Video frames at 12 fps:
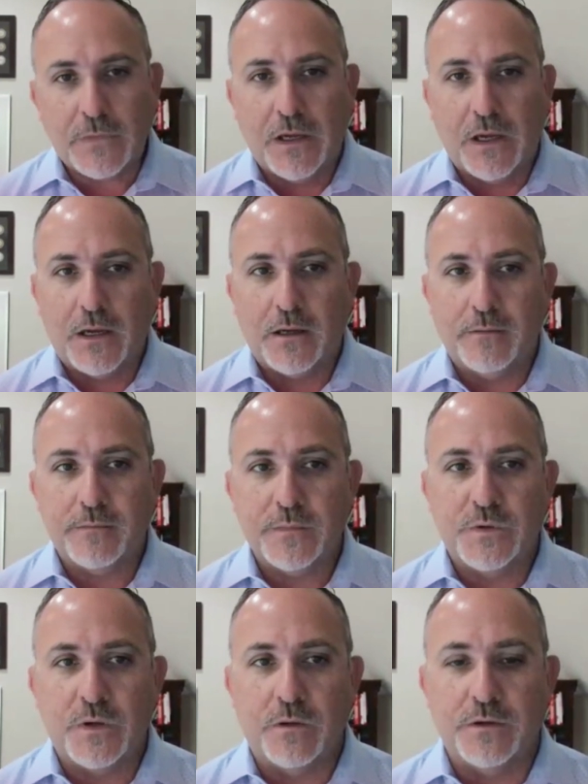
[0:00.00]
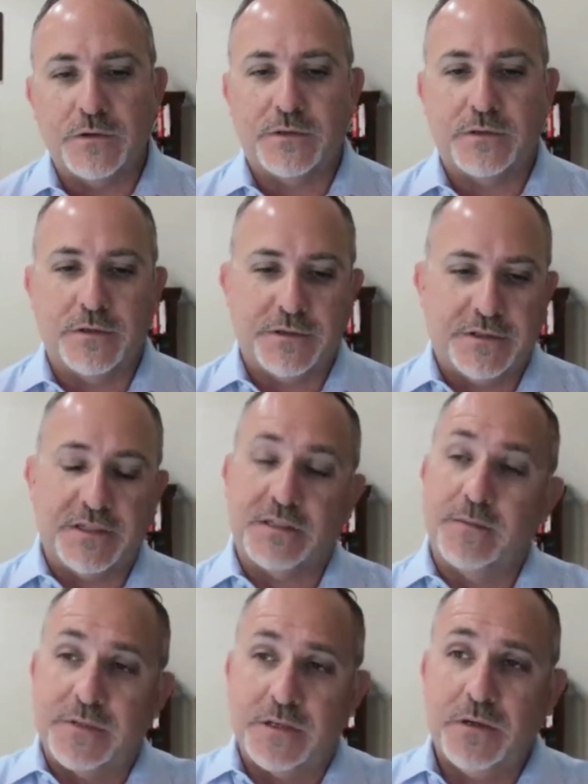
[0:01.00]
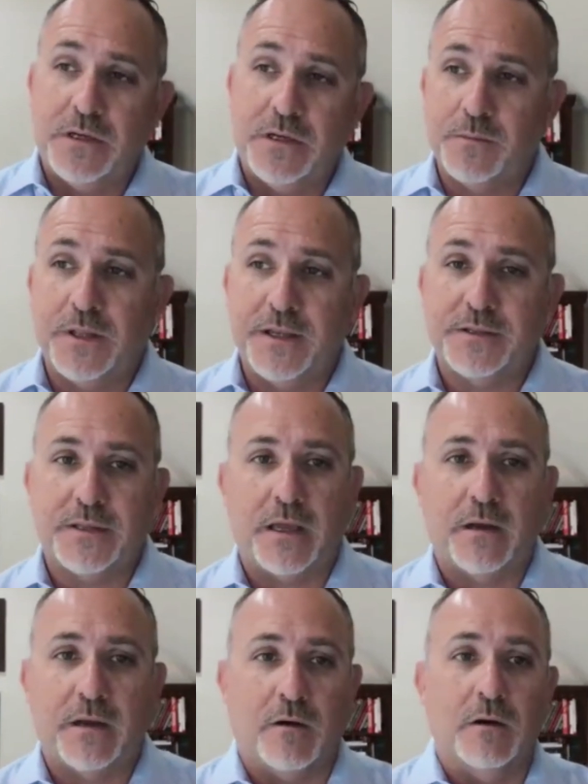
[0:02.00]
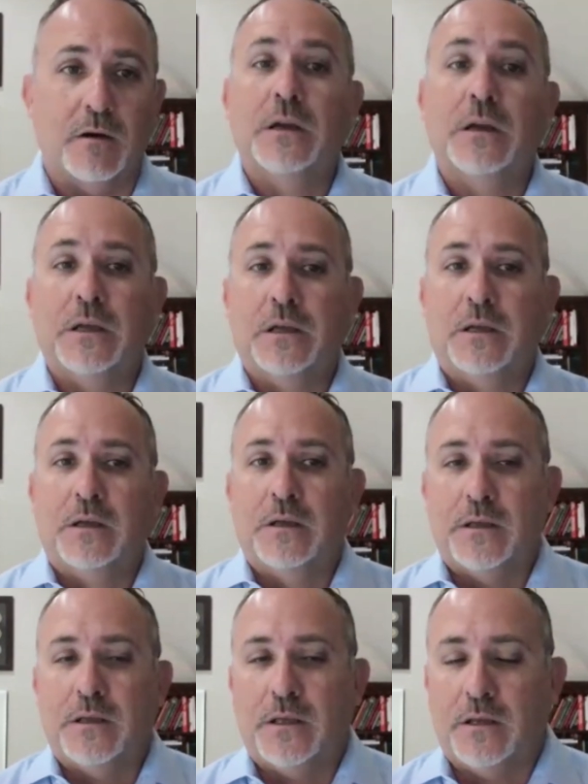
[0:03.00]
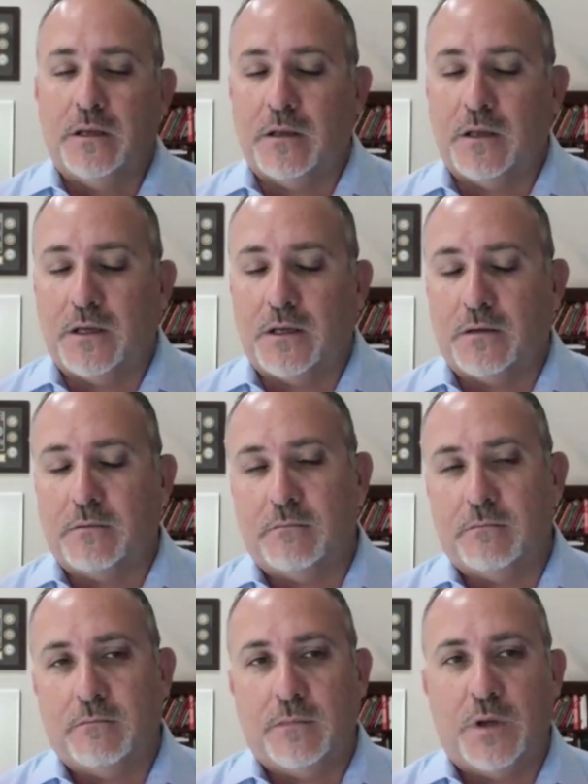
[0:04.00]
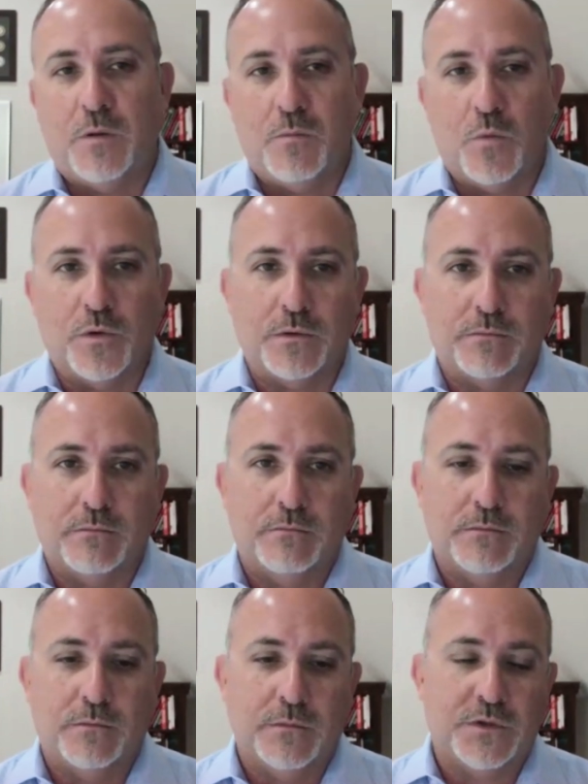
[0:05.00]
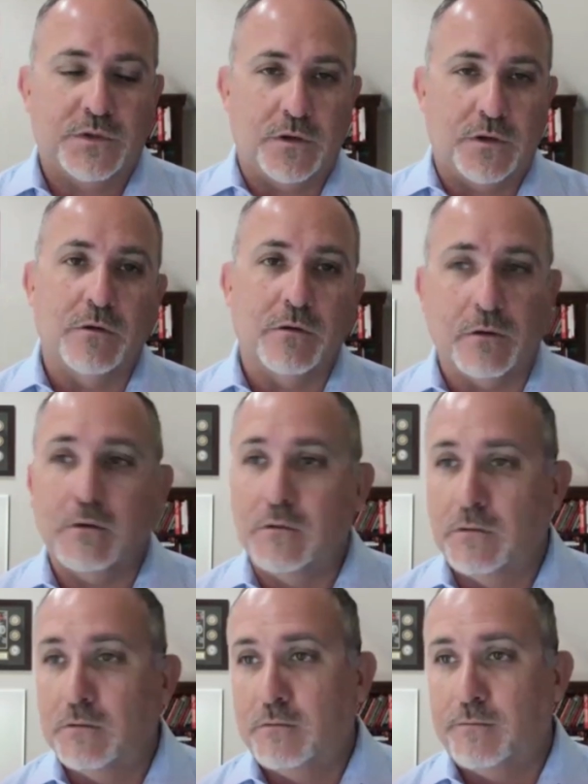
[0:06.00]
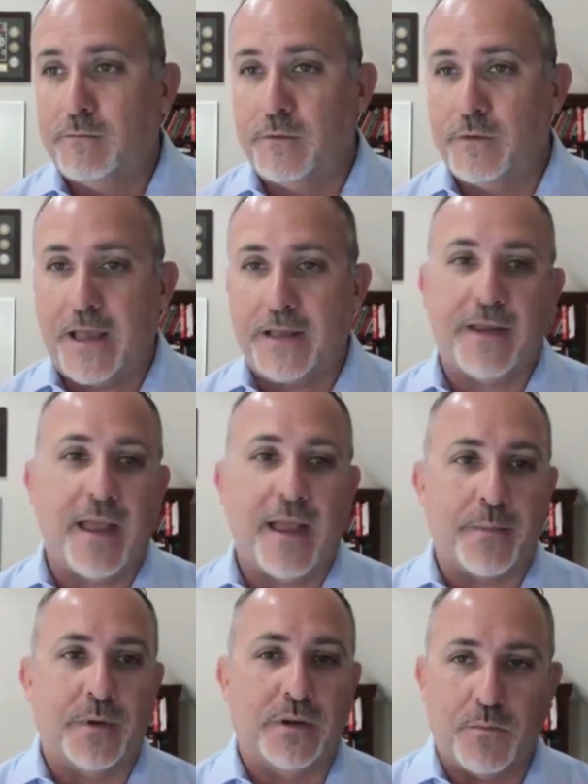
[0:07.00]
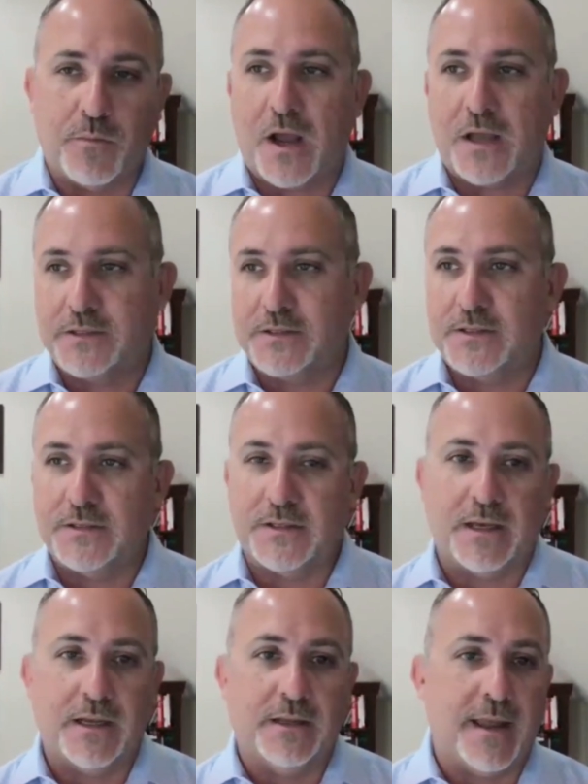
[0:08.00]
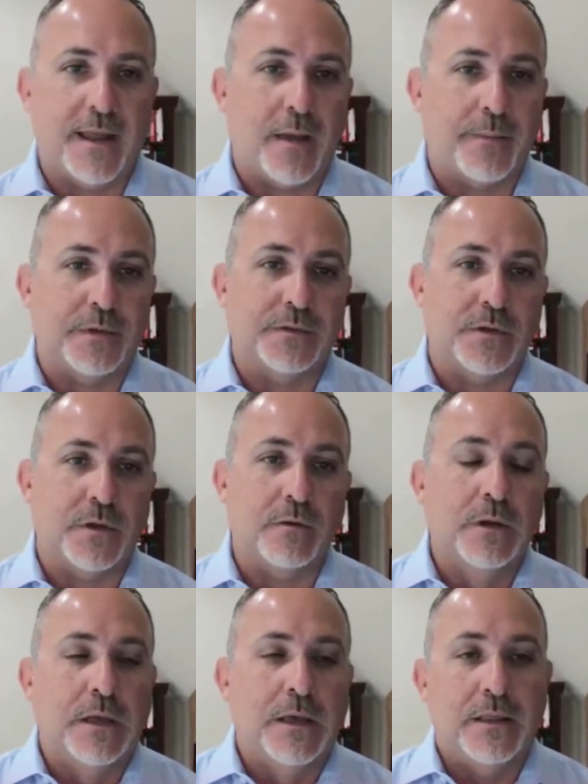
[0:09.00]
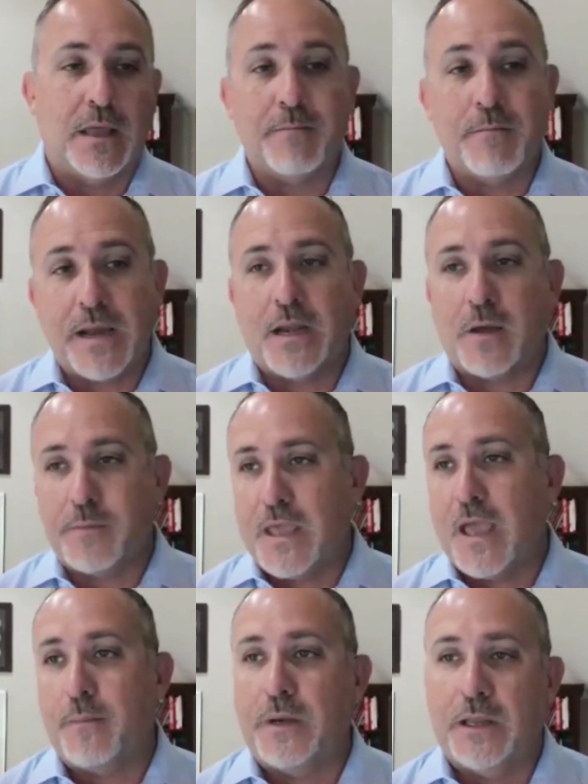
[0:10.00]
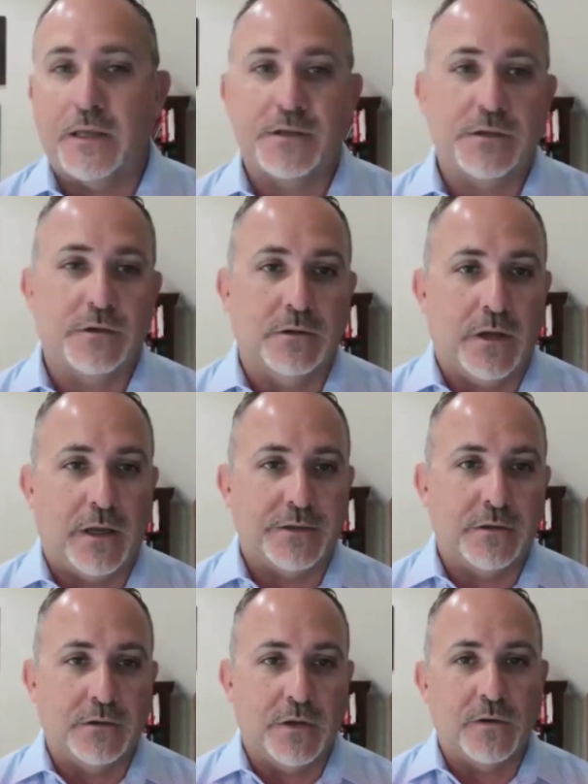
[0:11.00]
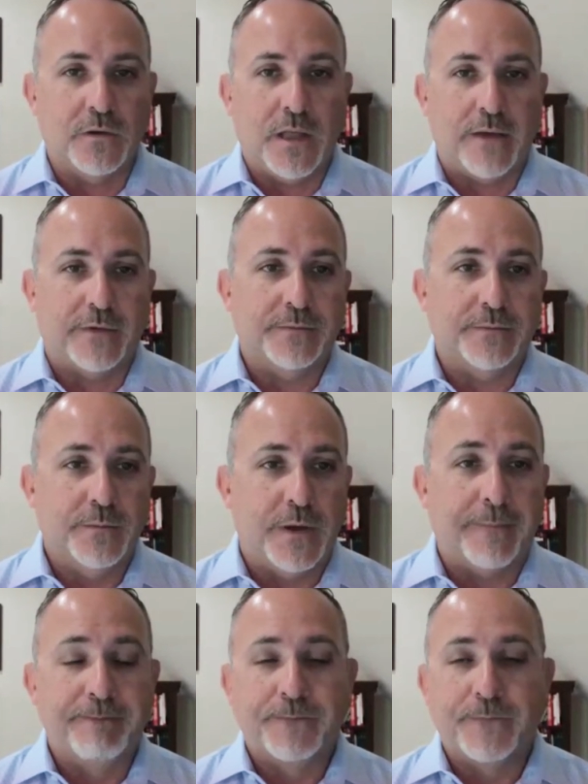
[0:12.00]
So there's systems that you need in place that are more secure for that to happen and the processes that need to happen. So that might not be happening at your local level. But